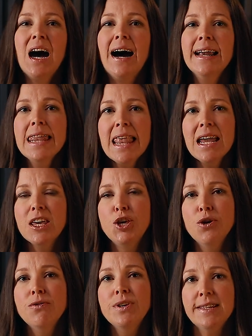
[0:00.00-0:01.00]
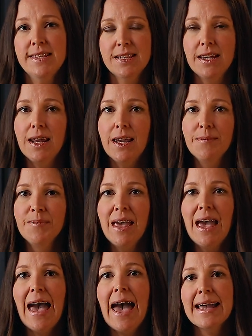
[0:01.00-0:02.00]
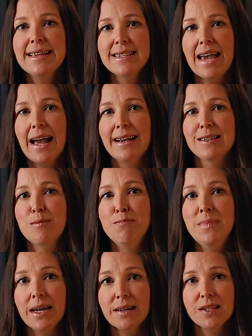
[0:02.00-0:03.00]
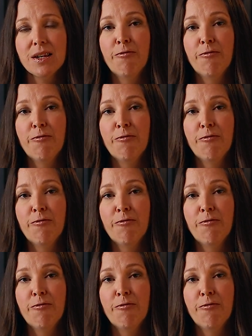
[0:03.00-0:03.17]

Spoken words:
Unlike Union City, Hackensack is a mix